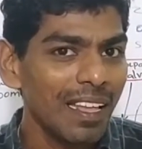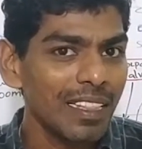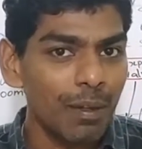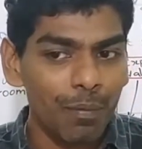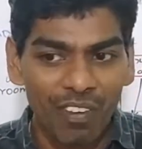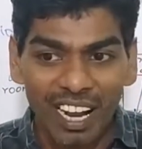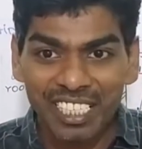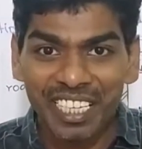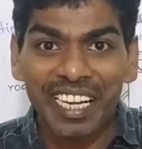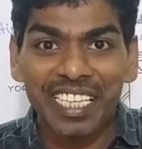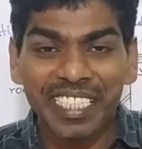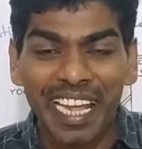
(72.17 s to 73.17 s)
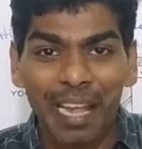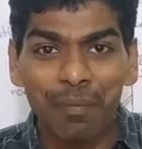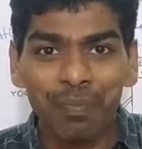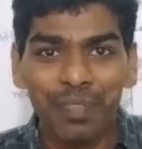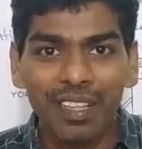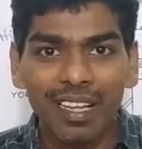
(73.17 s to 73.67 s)
The function is
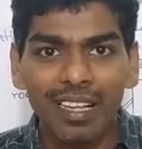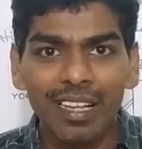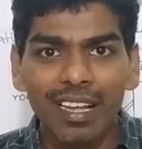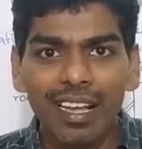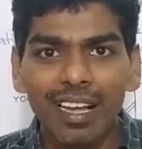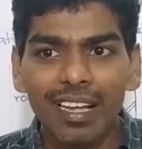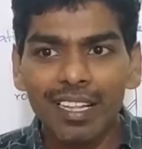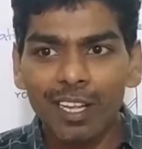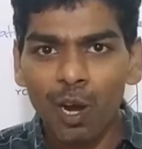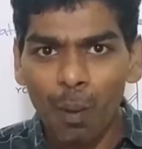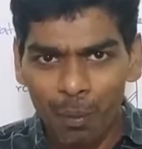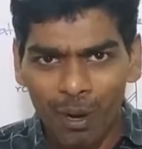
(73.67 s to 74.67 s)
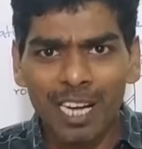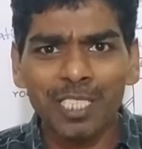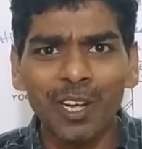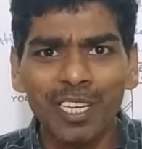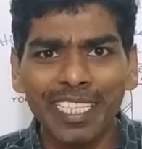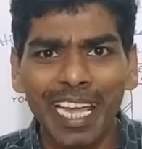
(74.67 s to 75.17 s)
same. The components
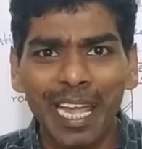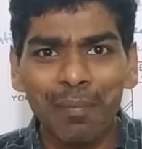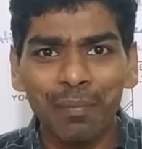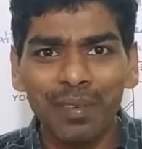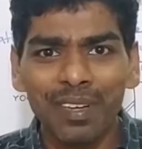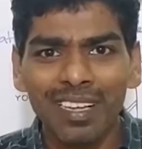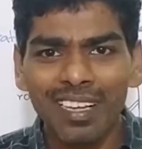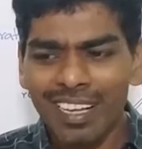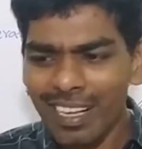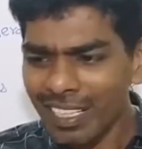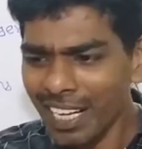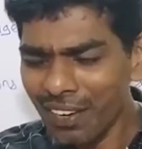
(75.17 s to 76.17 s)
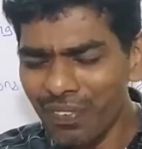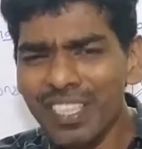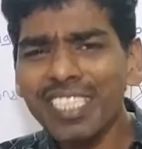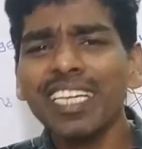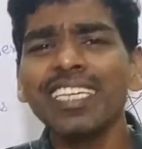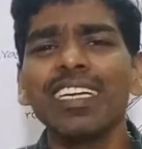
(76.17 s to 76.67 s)
are same. The
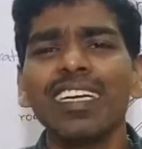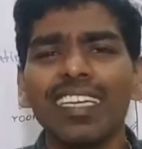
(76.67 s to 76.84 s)
refrigerant